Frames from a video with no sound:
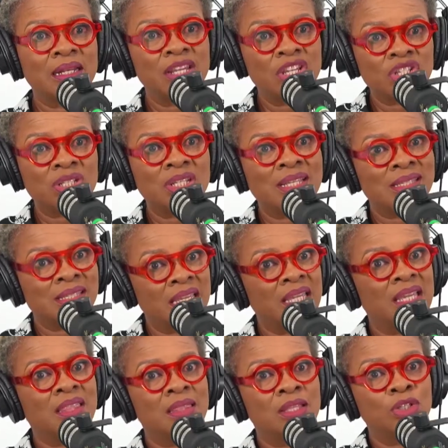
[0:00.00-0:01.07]
a nation has
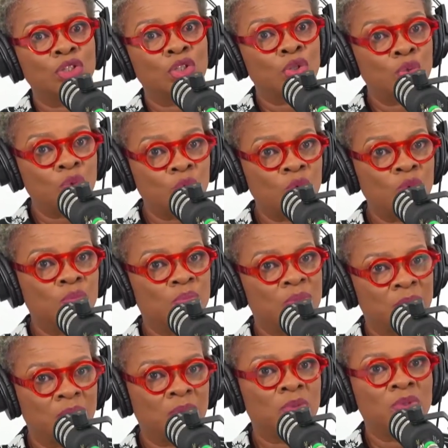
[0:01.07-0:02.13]
taken the two
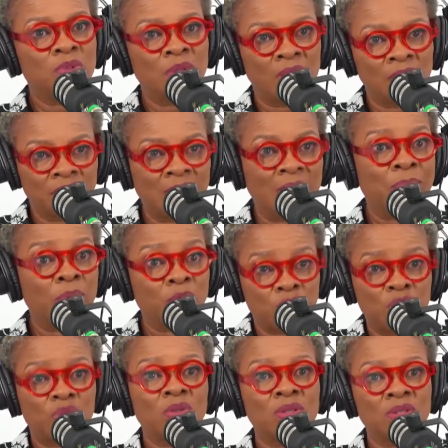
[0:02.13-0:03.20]
people you love that brought
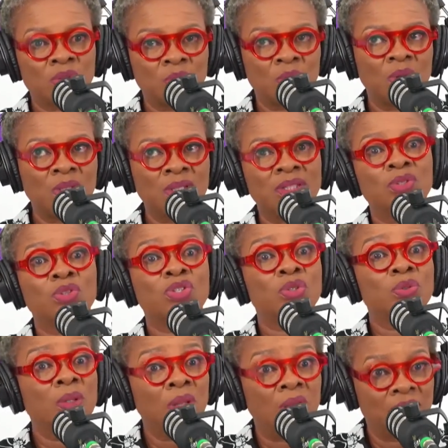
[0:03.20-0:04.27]
you to this world and you
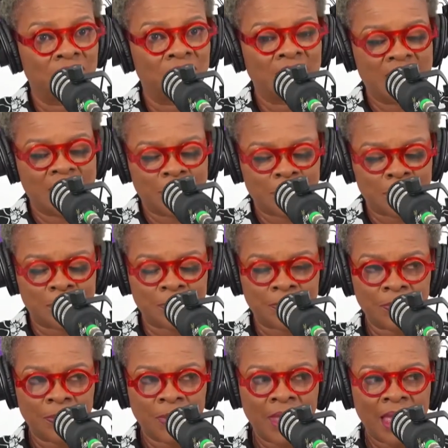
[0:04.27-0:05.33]
still love the
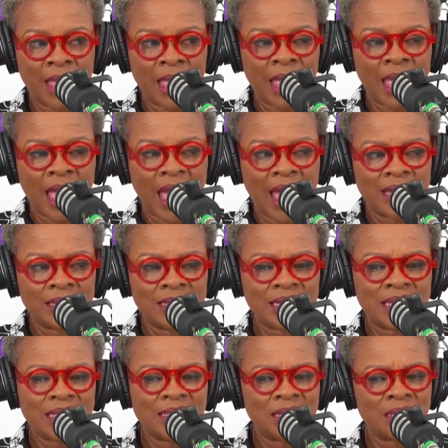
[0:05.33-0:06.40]
nation. And
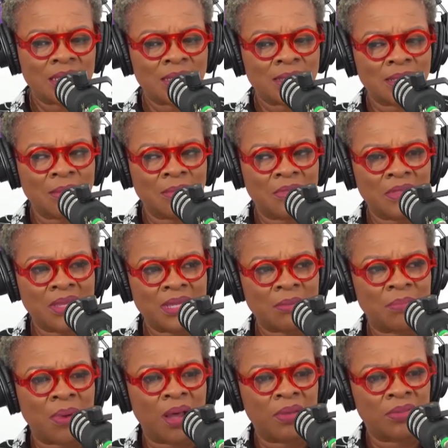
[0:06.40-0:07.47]
is there something
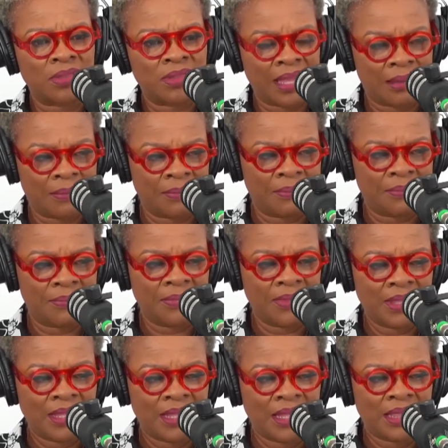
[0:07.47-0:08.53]
about them
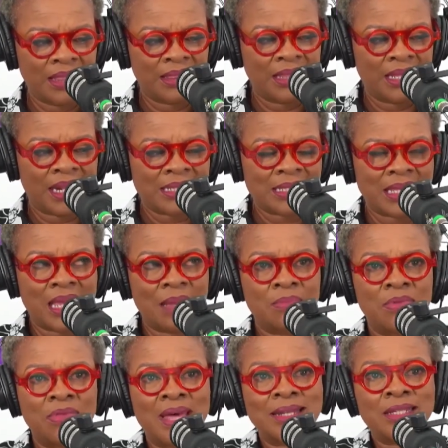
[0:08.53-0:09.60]
that has
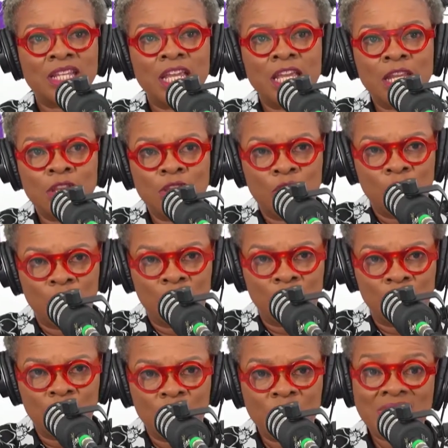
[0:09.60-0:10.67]
kept that in
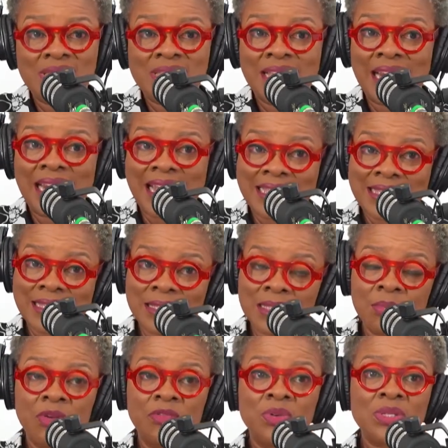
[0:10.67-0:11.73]
you, which is a lesson
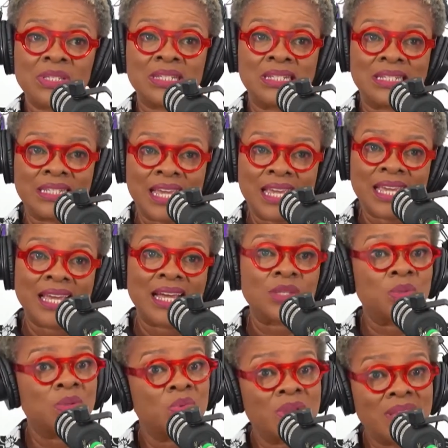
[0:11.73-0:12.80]
some of us can take
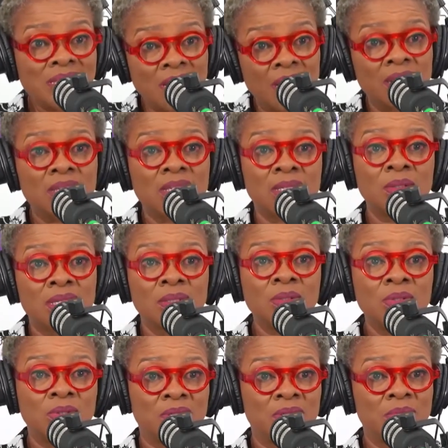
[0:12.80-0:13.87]
as we raise our
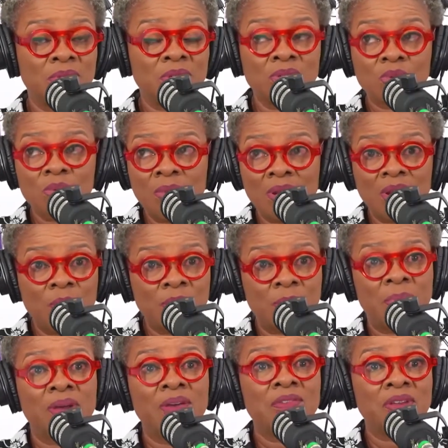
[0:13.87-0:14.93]
children, because we may not be
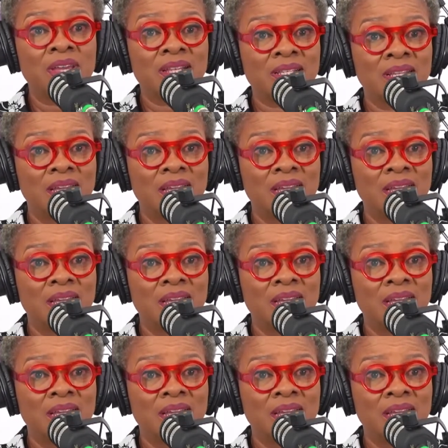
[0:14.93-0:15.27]
perfect.